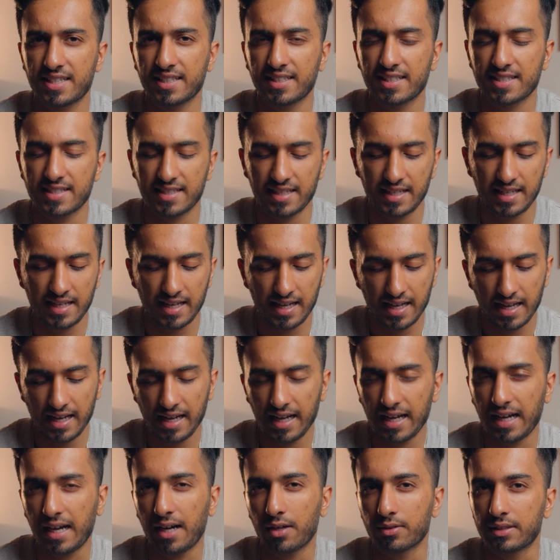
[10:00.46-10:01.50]
to see
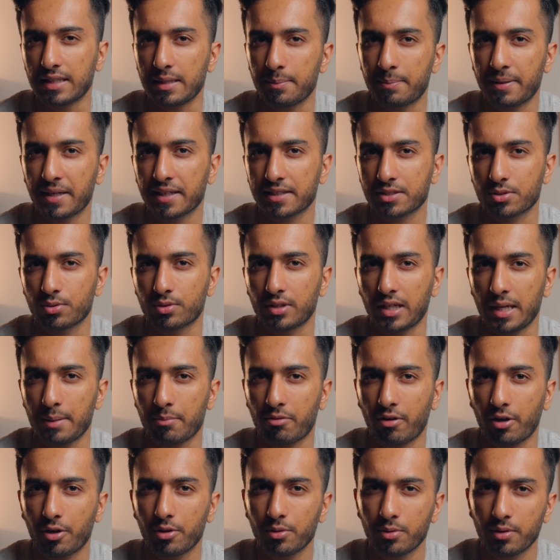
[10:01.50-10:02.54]
how the Pixel 9
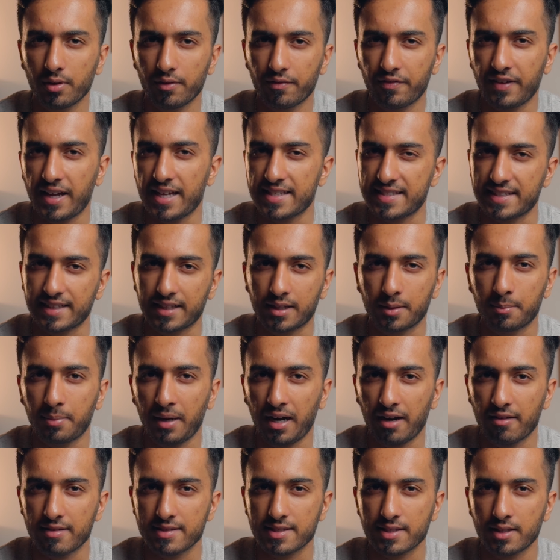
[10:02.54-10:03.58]
Pro fares in
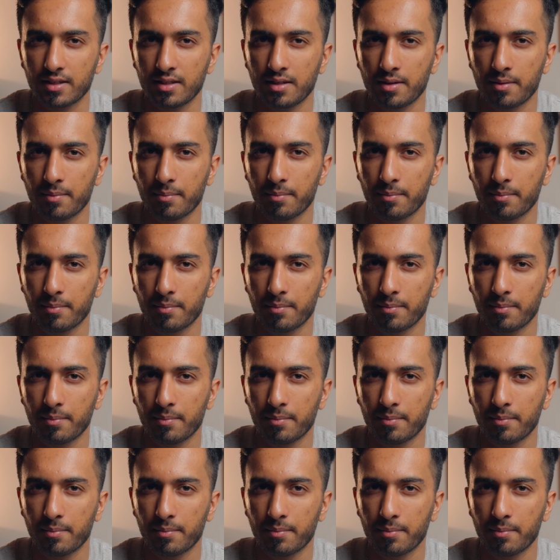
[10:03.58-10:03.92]
comparison,